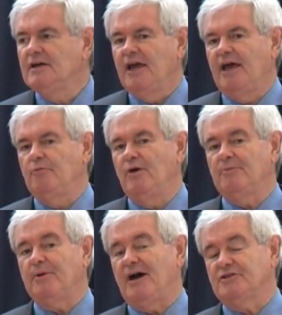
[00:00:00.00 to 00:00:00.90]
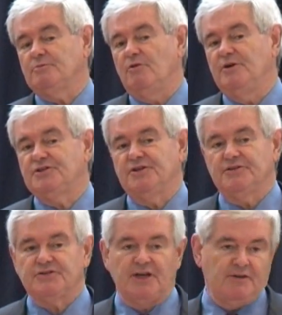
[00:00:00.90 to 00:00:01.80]
and when possible, we should
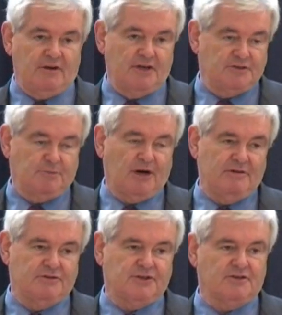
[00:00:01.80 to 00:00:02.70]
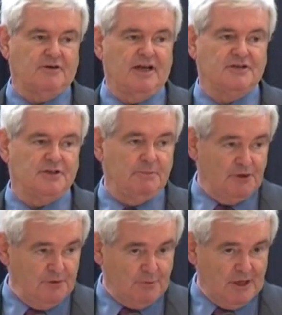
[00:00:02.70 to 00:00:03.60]
incentivize the private sector to actually
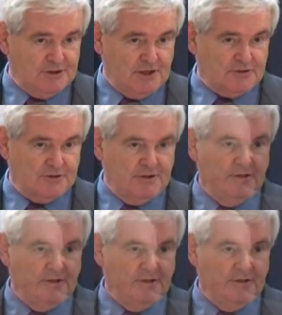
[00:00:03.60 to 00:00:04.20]
build the projects.